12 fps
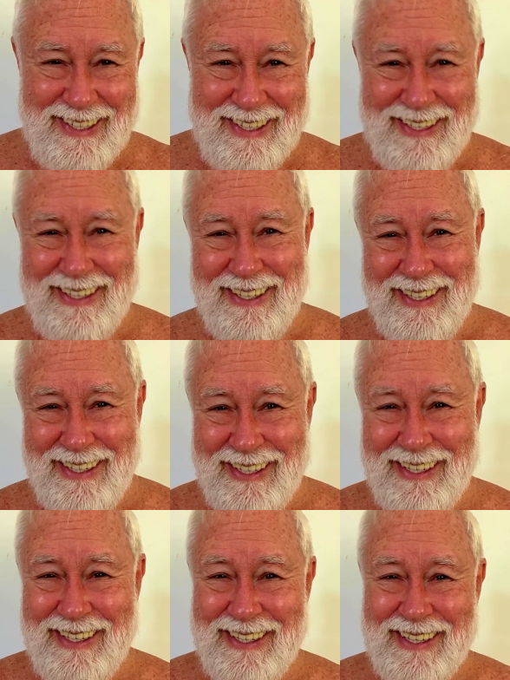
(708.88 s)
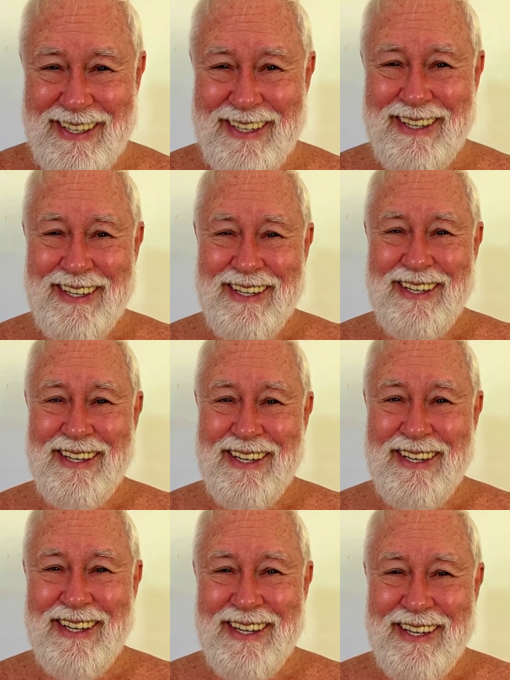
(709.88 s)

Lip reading: Nobody speaks.